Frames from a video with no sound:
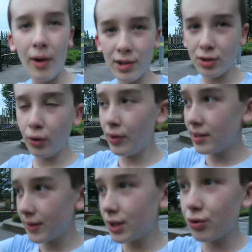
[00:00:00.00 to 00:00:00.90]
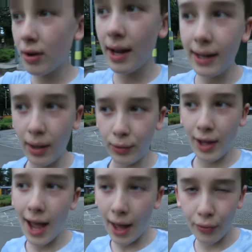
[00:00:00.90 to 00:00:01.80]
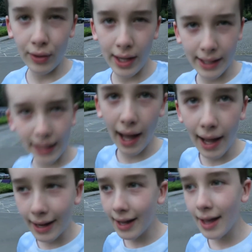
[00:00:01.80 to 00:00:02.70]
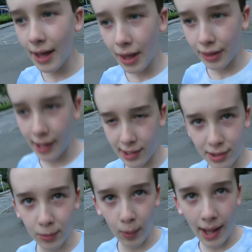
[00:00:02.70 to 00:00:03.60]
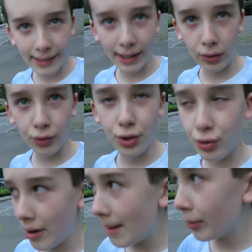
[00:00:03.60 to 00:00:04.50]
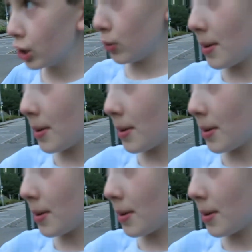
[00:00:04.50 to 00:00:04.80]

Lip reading: Right, so there's a train down there, and the guy thinks that we're getting on the train because